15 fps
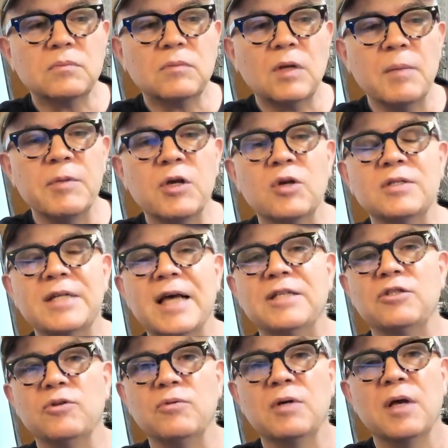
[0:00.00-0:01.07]
because
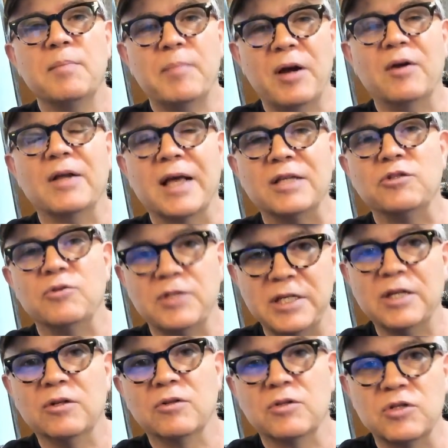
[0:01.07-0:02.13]
as you
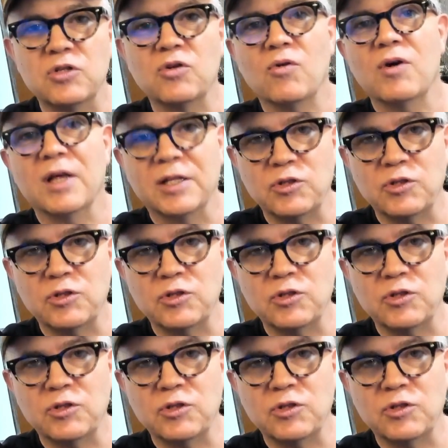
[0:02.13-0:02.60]
till the soil,